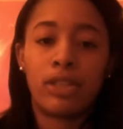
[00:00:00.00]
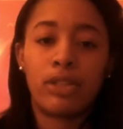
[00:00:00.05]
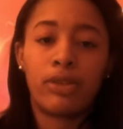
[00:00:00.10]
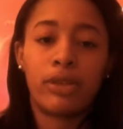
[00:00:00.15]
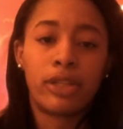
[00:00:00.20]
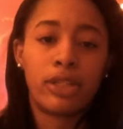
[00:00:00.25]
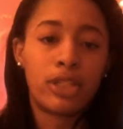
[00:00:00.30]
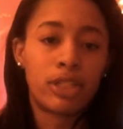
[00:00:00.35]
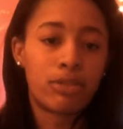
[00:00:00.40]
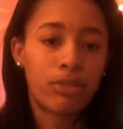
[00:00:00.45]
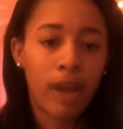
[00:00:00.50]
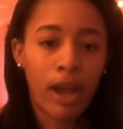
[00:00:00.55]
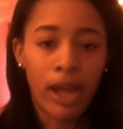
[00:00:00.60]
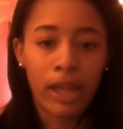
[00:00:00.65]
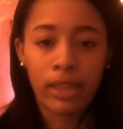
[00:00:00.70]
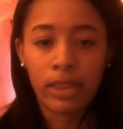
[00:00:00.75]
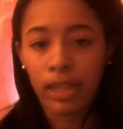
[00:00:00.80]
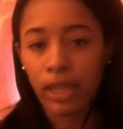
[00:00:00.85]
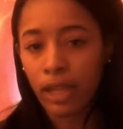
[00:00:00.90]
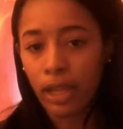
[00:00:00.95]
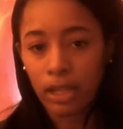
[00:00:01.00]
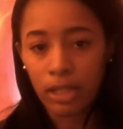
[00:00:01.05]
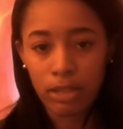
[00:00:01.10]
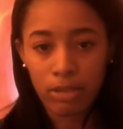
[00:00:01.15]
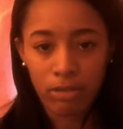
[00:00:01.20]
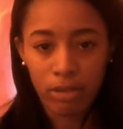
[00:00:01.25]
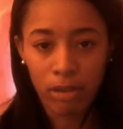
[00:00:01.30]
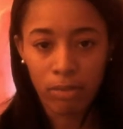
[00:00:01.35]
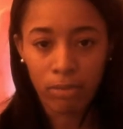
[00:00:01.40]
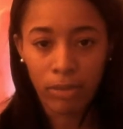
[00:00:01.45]
You can try
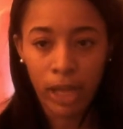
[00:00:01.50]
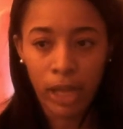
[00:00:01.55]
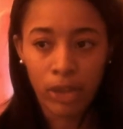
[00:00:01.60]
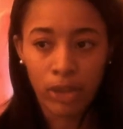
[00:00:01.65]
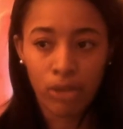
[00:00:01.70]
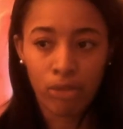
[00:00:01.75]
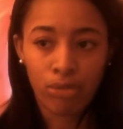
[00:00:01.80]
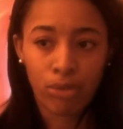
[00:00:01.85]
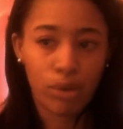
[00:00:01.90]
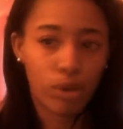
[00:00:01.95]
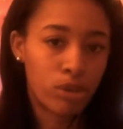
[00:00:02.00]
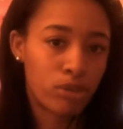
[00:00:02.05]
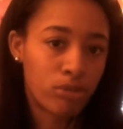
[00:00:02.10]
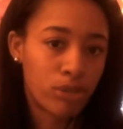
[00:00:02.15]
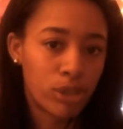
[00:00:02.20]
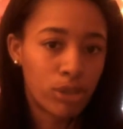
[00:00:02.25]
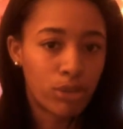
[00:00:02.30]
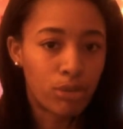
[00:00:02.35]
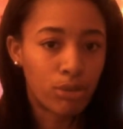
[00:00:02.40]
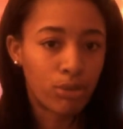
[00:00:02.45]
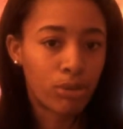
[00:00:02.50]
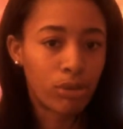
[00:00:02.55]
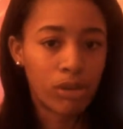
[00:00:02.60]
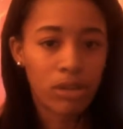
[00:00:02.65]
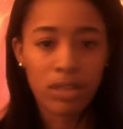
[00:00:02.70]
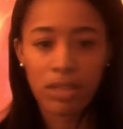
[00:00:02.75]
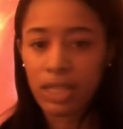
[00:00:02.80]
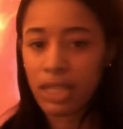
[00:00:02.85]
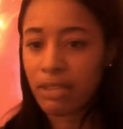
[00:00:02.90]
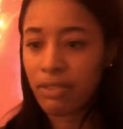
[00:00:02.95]
things from like the grocery store
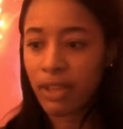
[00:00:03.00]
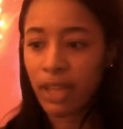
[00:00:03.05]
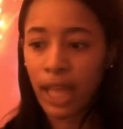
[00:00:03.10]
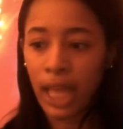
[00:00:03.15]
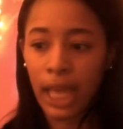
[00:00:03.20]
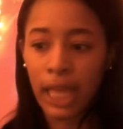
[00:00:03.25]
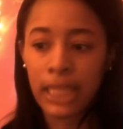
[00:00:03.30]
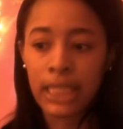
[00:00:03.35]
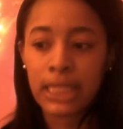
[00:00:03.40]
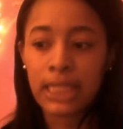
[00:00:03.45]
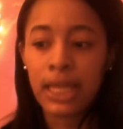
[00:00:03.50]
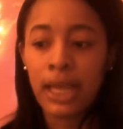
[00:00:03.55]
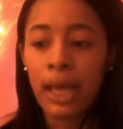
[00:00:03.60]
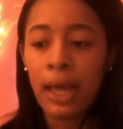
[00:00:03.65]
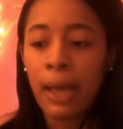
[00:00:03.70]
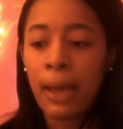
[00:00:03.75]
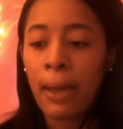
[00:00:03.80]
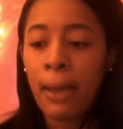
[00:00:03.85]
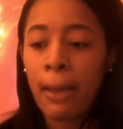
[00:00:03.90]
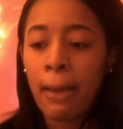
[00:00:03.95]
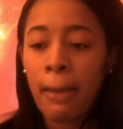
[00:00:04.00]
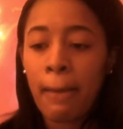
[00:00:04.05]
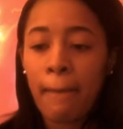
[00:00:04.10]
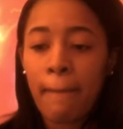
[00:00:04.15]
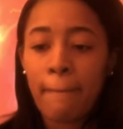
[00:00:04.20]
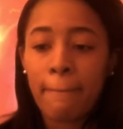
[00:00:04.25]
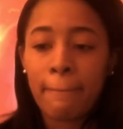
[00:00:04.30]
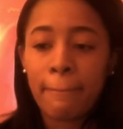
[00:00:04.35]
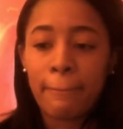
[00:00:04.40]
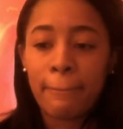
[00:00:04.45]
or CVS.
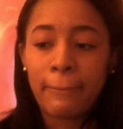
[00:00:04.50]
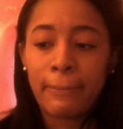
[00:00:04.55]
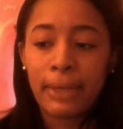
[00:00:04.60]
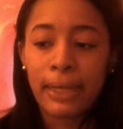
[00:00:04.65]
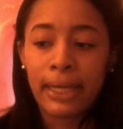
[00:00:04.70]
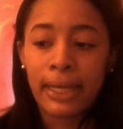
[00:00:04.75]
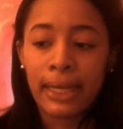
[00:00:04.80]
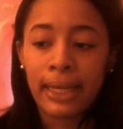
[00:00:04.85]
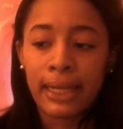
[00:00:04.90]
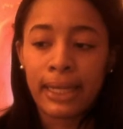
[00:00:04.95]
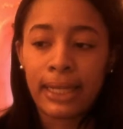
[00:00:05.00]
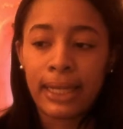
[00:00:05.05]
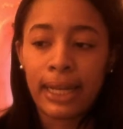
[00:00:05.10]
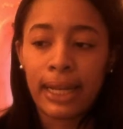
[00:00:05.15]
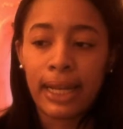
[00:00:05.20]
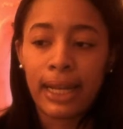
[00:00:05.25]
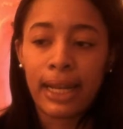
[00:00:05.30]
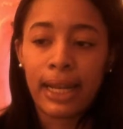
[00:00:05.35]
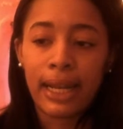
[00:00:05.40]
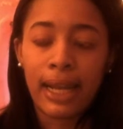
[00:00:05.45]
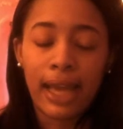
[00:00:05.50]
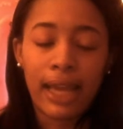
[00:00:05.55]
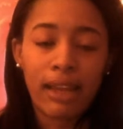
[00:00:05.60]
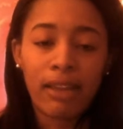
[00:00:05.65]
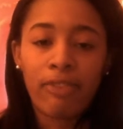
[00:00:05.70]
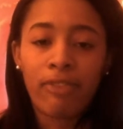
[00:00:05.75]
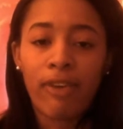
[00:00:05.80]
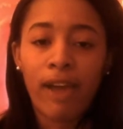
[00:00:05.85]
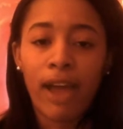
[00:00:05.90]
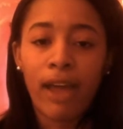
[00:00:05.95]
But
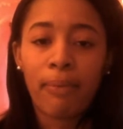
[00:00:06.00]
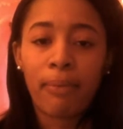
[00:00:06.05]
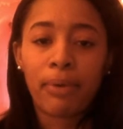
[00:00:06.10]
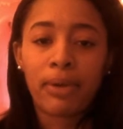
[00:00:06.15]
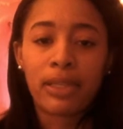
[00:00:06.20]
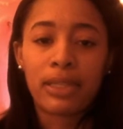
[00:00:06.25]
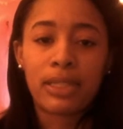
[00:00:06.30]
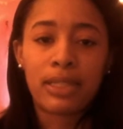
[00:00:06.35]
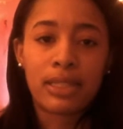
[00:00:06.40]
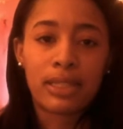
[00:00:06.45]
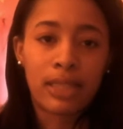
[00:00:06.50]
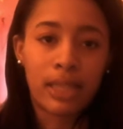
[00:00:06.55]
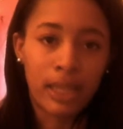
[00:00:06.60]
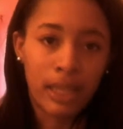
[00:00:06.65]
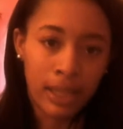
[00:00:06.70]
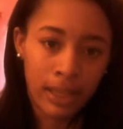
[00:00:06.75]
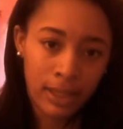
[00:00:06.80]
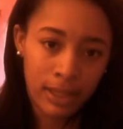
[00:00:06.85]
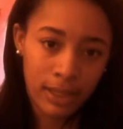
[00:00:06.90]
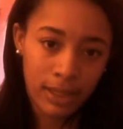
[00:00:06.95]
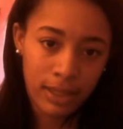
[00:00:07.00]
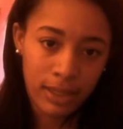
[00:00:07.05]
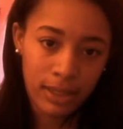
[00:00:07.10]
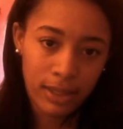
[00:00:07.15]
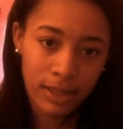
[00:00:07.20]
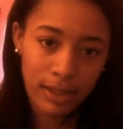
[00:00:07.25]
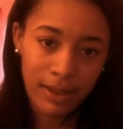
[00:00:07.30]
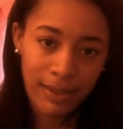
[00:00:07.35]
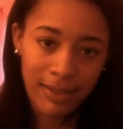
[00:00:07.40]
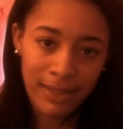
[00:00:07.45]
95%
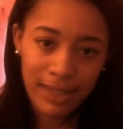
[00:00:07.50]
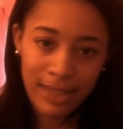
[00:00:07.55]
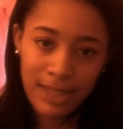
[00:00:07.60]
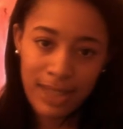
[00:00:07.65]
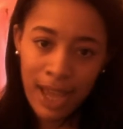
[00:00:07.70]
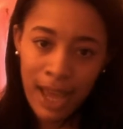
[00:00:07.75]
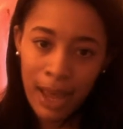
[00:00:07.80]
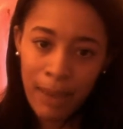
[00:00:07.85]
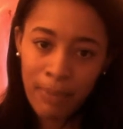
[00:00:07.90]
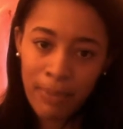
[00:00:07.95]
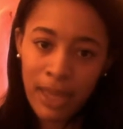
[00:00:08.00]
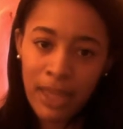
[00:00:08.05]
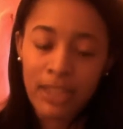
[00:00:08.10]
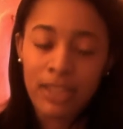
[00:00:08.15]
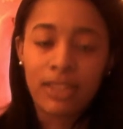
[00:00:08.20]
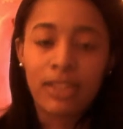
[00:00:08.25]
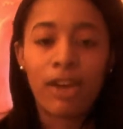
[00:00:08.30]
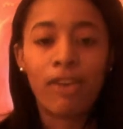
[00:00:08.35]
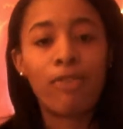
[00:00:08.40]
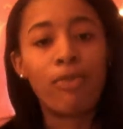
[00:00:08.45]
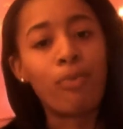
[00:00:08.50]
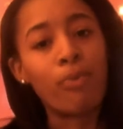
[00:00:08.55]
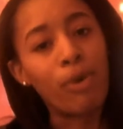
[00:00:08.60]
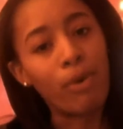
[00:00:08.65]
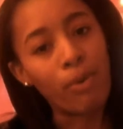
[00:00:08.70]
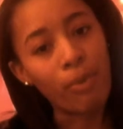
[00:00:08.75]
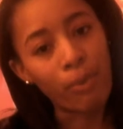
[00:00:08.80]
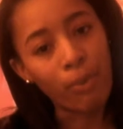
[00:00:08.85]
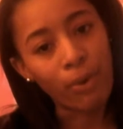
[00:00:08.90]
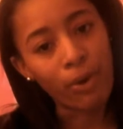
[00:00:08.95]
of the time, that stuff
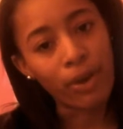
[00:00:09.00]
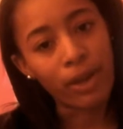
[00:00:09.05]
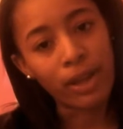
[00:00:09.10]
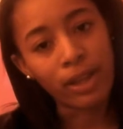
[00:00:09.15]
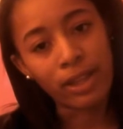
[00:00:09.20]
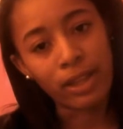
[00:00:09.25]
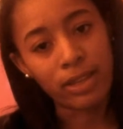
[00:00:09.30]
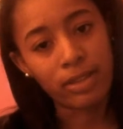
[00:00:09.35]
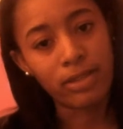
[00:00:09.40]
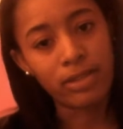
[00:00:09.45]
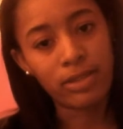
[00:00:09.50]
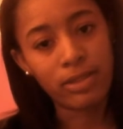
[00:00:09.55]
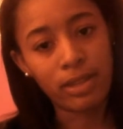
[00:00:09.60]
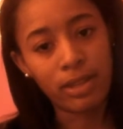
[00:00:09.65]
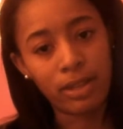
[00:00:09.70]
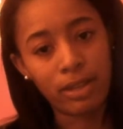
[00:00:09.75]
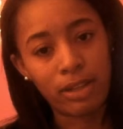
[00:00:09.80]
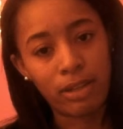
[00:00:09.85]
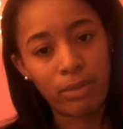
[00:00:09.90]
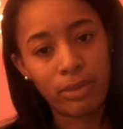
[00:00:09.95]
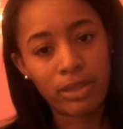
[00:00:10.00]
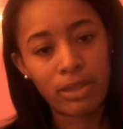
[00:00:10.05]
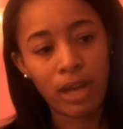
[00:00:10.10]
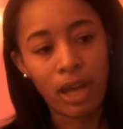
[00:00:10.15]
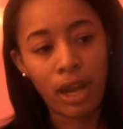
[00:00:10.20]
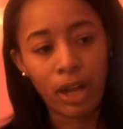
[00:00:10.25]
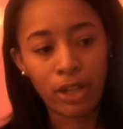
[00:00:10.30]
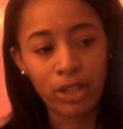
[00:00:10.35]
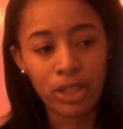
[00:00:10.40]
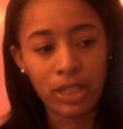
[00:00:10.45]
won't work unless you see a
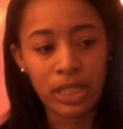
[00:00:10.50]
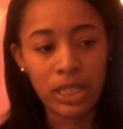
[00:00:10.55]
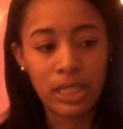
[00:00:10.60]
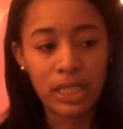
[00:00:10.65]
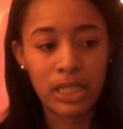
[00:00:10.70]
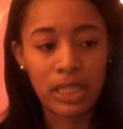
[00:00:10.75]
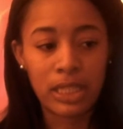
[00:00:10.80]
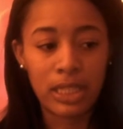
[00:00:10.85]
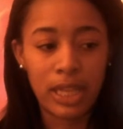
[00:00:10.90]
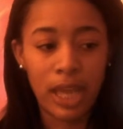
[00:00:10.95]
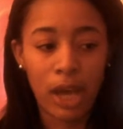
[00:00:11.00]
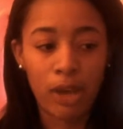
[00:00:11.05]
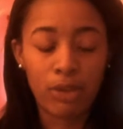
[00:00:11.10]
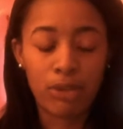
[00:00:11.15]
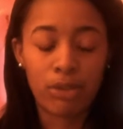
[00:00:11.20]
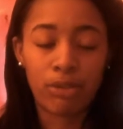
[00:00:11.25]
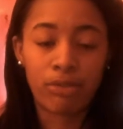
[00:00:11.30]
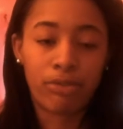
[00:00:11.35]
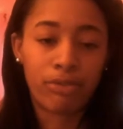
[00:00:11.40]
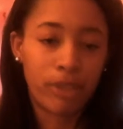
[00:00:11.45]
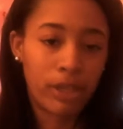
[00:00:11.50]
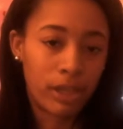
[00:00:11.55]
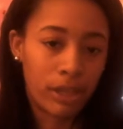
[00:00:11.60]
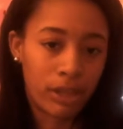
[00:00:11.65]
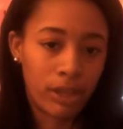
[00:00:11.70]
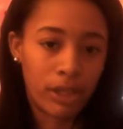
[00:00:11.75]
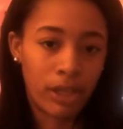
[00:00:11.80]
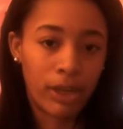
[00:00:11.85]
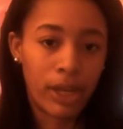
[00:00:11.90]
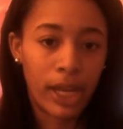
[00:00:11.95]
dermatologist to see how
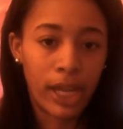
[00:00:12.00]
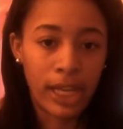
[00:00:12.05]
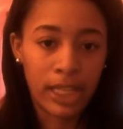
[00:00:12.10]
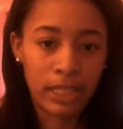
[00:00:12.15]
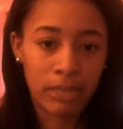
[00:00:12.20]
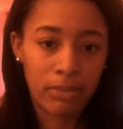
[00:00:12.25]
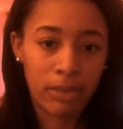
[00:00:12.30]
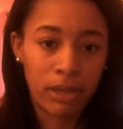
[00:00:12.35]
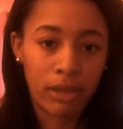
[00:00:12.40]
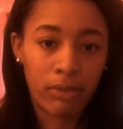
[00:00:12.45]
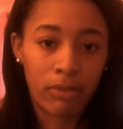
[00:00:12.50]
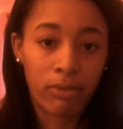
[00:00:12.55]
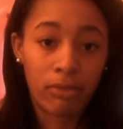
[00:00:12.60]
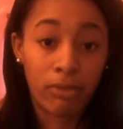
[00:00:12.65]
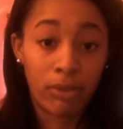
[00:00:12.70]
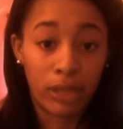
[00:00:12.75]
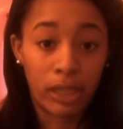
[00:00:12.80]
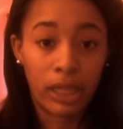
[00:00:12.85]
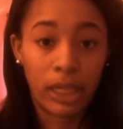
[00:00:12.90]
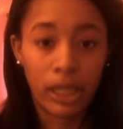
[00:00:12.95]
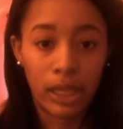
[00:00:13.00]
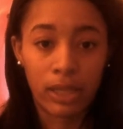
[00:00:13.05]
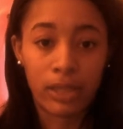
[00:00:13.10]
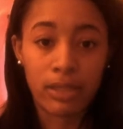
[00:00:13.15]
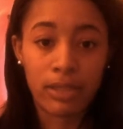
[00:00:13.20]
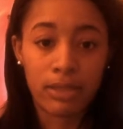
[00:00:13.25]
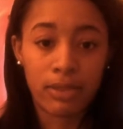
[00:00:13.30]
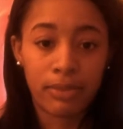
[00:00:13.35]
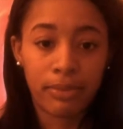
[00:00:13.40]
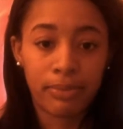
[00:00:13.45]
severe your eczema really is.